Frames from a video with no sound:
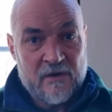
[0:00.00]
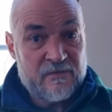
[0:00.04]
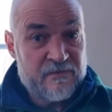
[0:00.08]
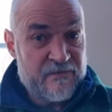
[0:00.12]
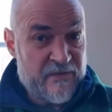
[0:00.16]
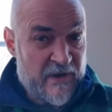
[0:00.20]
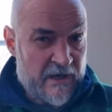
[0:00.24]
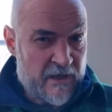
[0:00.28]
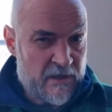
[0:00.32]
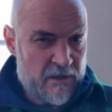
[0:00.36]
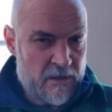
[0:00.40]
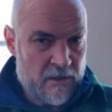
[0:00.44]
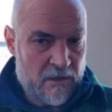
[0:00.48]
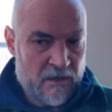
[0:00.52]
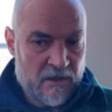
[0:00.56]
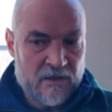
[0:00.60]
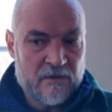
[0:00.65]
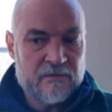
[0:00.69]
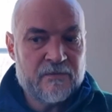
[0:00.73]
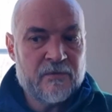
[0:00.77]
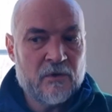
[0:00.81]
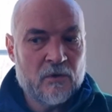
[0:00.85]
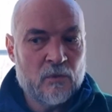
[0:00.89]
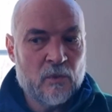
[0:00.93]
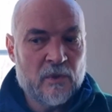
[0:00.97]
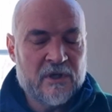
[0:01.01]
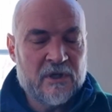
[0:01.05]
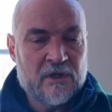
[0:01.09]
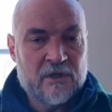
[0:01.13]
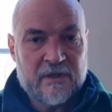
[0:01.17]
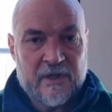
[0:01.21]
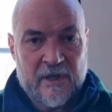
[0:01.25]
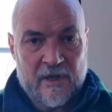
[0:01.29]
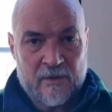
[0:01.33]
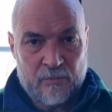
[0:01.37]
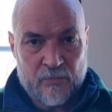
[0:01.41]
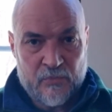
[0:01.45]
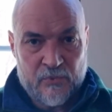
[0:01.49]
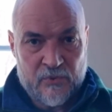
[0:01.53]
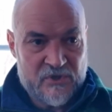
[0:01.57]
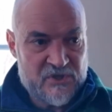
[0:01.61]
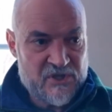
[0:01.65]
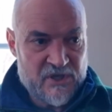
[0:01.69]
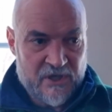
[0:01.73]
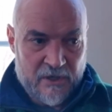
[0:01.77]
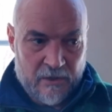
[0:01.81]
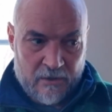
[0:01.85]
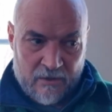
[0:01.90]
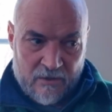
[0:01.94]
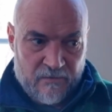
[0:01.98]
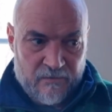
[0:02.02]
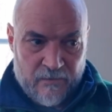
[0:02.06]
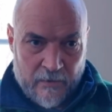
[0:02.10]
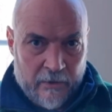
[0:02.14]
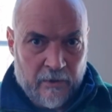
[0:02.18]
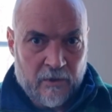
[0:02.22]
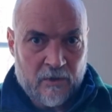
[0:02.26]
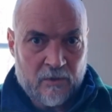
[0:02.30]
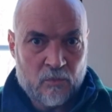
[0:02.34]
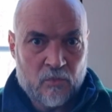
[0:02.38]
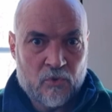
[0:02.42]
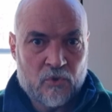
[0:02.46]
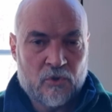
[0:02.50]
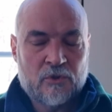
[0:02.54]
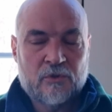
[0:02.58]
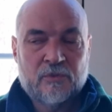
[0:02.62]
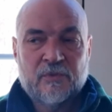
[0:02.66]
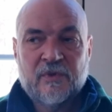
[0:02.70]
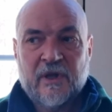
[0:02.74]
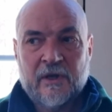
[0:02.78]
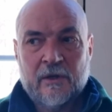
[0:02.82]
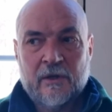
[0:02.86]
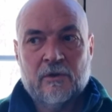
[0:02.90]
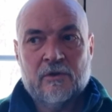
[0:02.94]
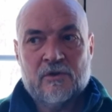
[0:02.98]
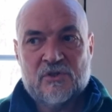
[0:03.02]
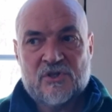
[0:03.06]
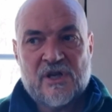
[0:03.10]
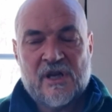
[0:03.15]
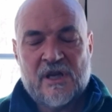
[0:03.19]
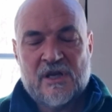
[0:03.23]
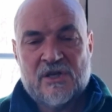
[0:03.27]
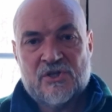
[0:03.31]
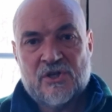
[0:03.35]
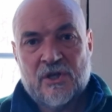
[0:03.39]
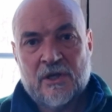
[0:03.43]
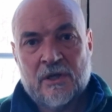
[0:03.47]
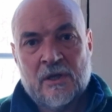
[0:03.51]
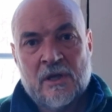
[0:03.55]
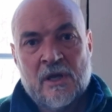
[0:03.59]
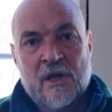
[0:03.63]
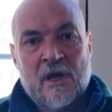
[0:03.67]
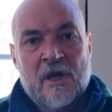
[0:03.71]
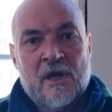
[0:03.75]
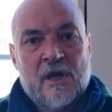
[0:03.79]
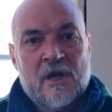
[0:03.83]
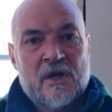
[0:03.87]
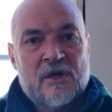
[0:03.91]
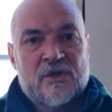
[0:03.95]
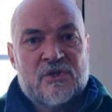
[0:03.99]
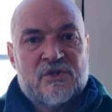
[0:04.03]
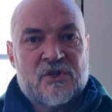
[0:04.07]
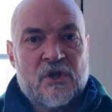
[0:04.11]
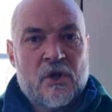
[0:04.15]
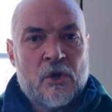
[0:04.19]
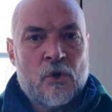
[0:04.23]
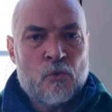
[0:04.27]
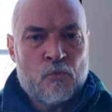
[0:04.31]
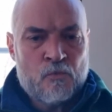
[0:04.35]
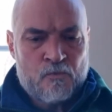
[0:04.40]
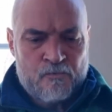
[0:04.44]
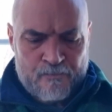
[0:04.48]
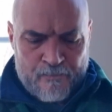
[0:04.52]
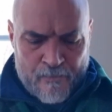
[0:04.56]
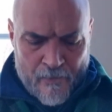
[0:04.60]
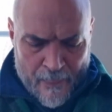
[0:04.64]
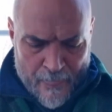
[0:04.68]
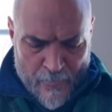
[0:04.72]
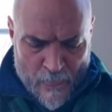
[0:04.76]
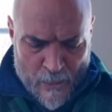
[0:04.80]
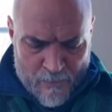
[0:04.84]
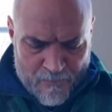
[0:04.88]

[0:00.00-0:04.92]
effector, if you will, that particular variable that you're changing. So